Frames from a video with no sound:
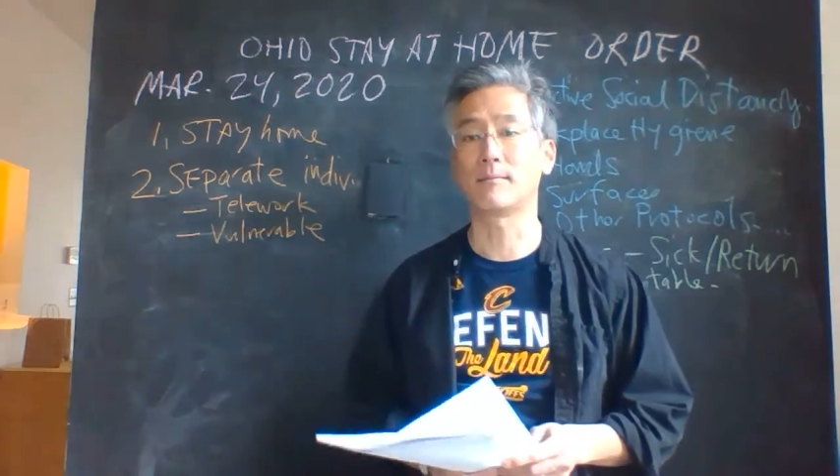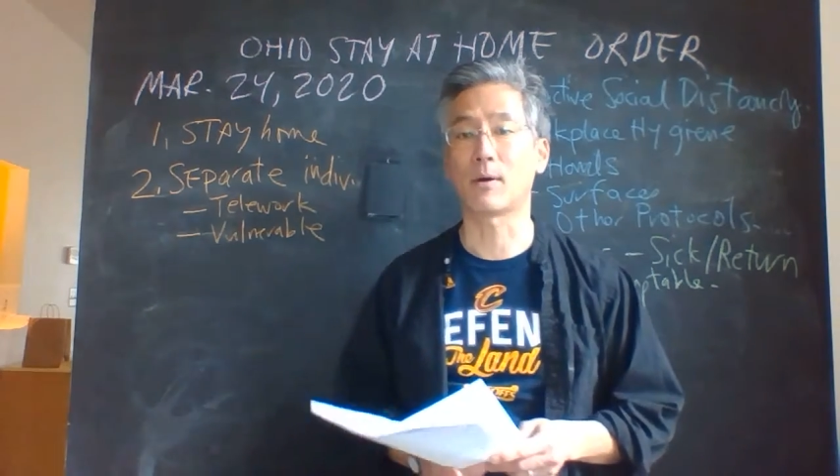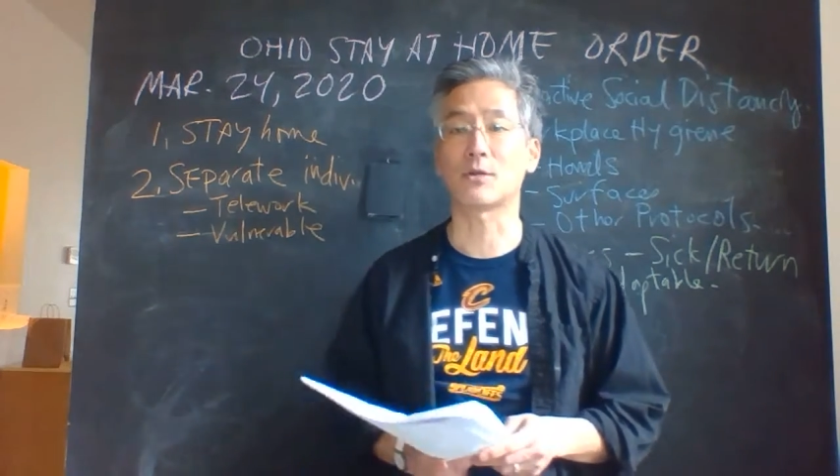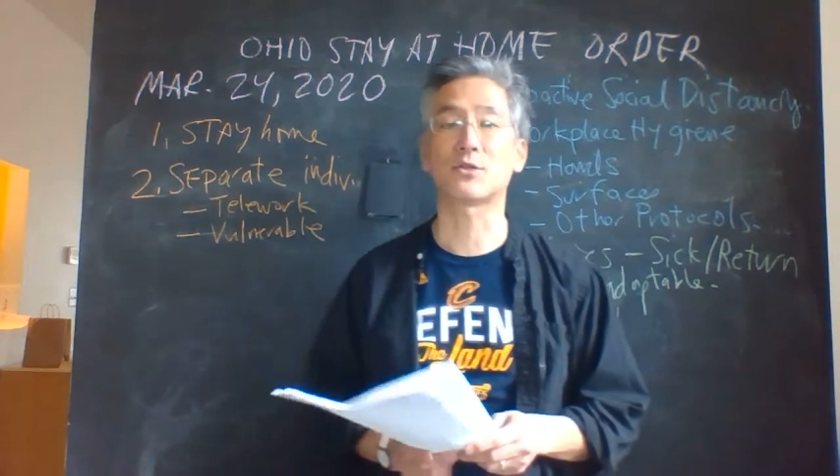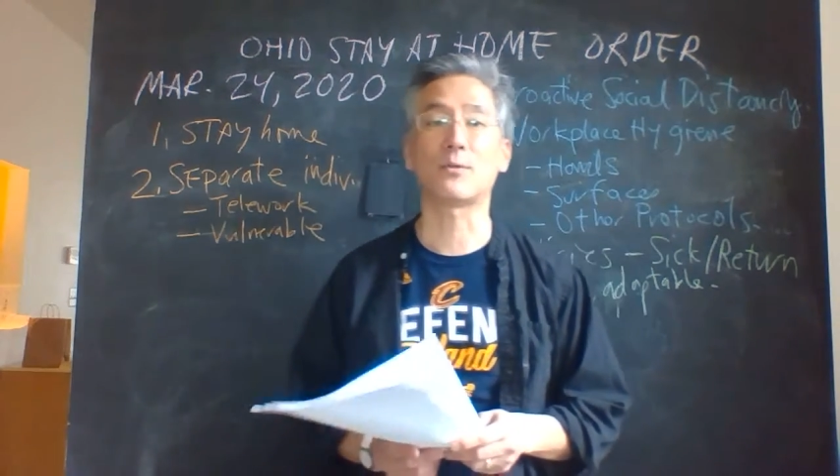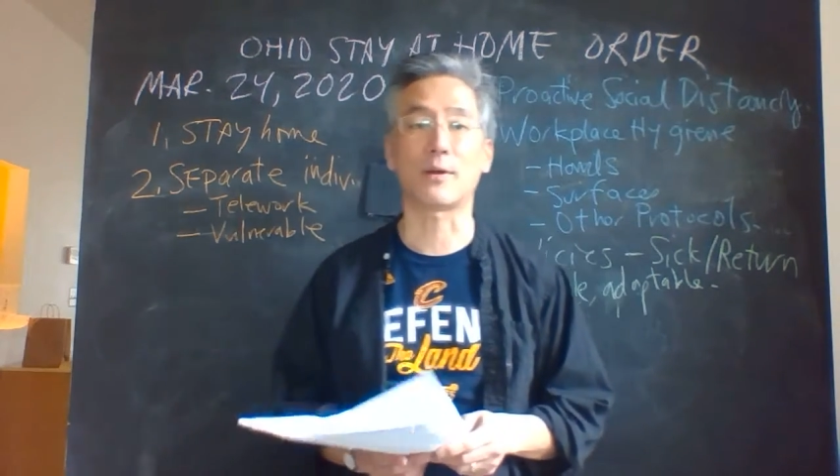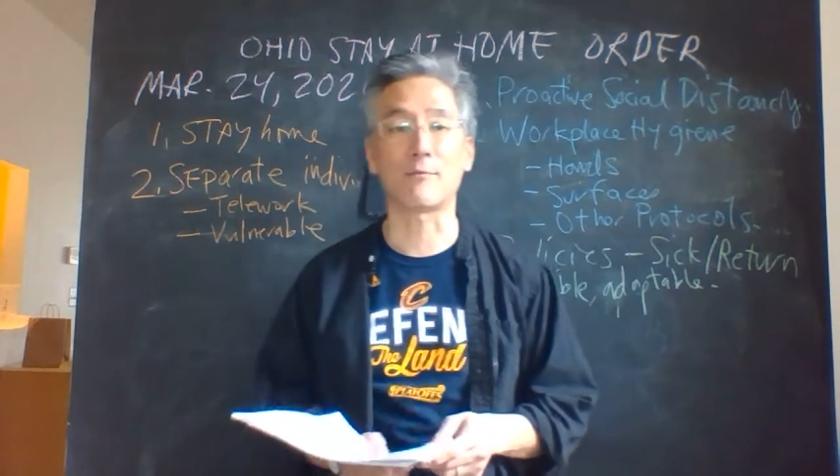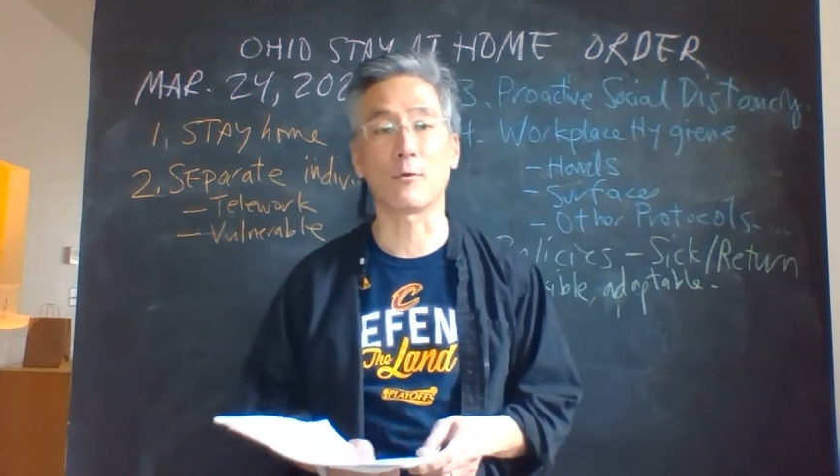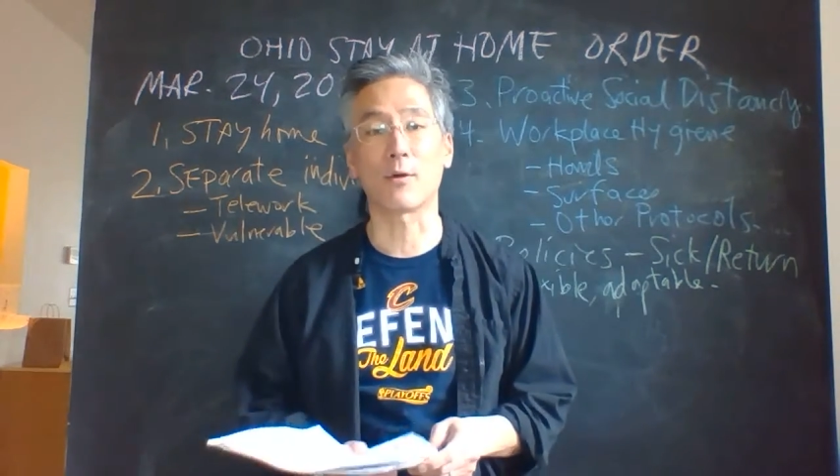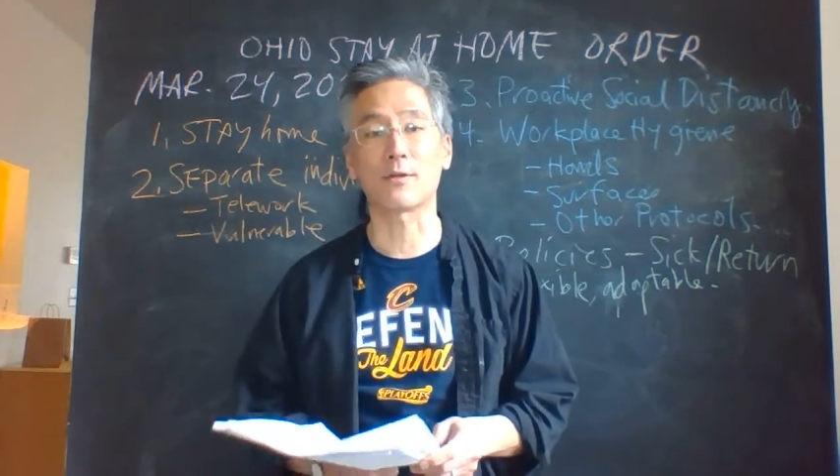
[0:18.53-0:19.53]
March
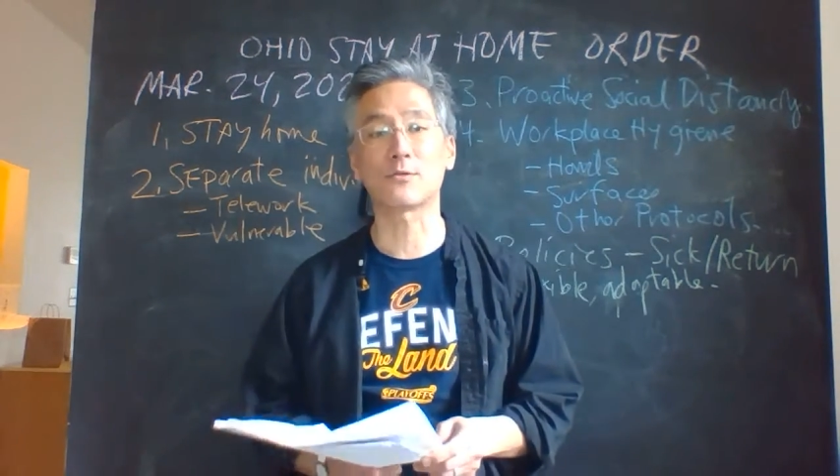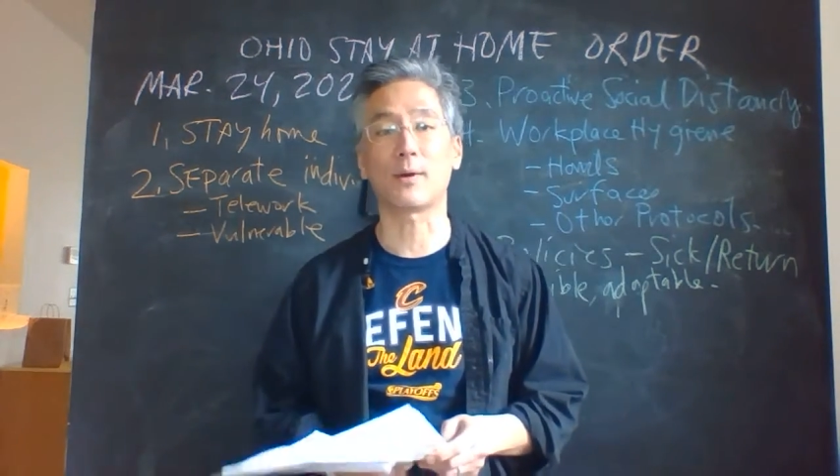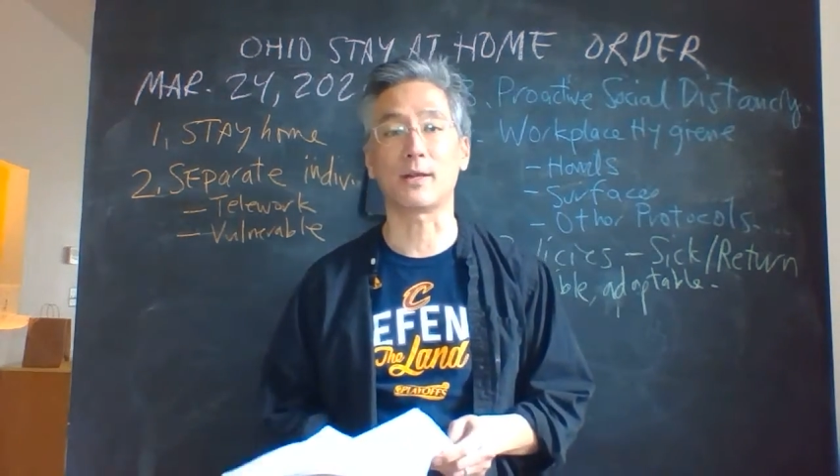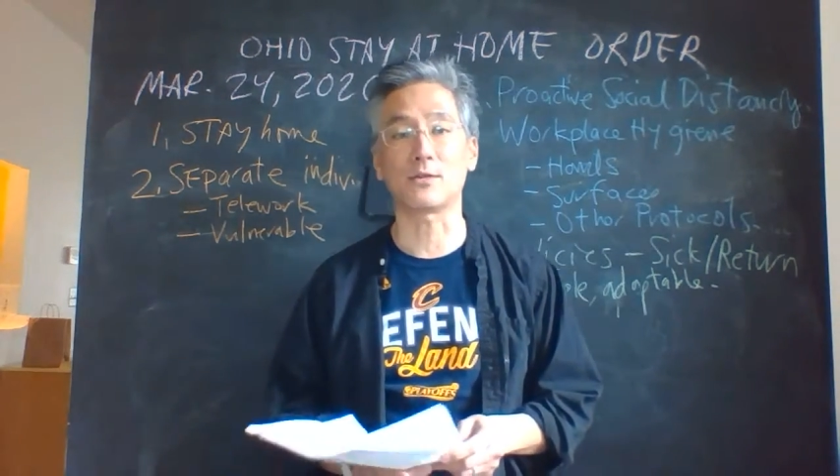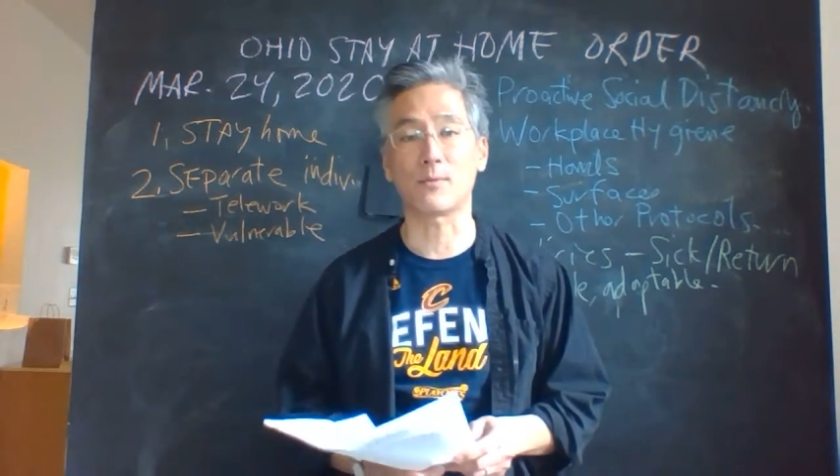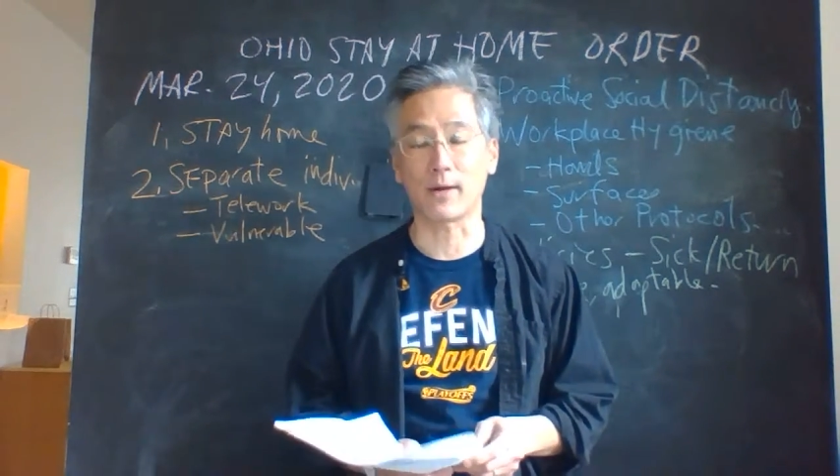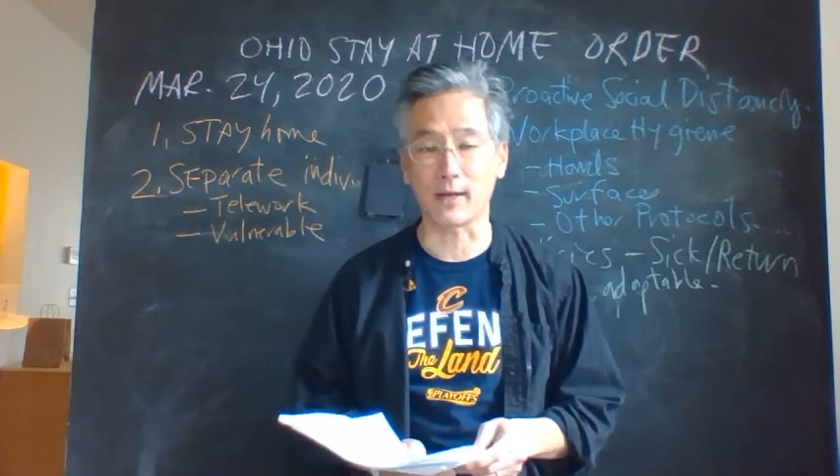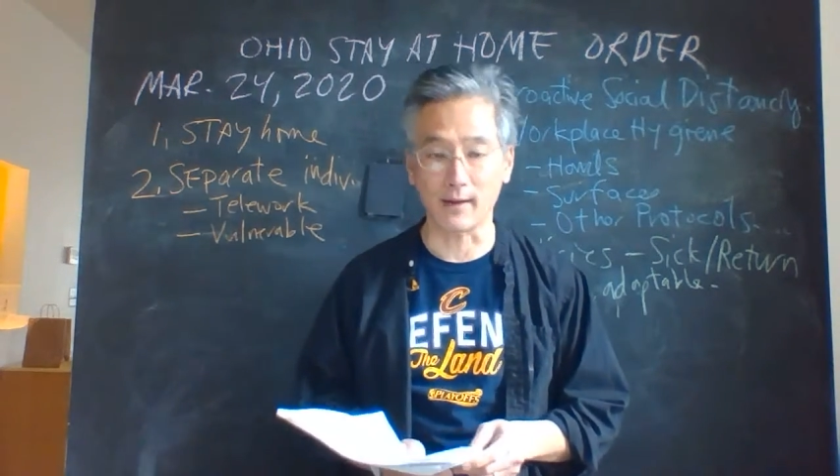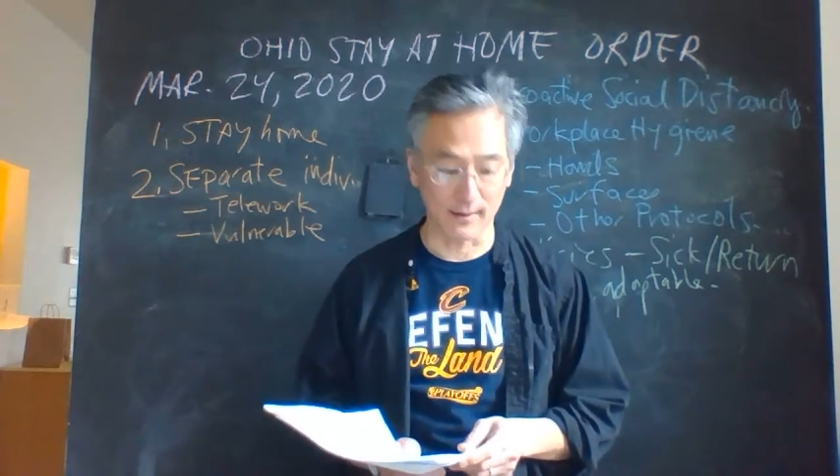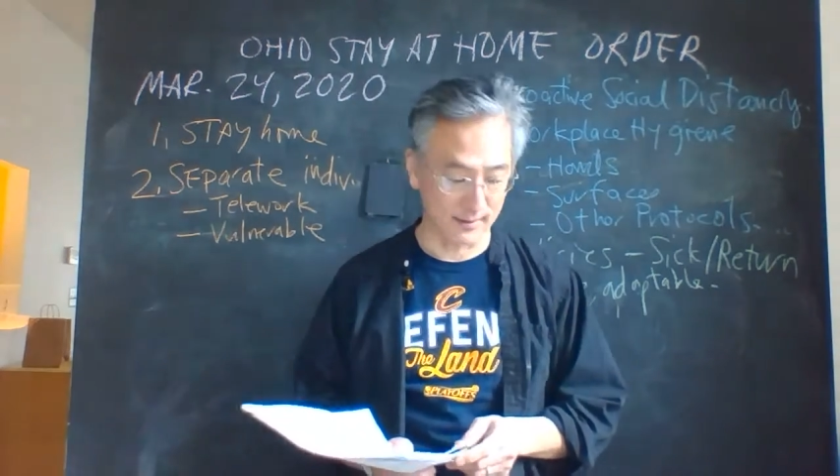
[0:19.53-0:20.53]
24th, 2020.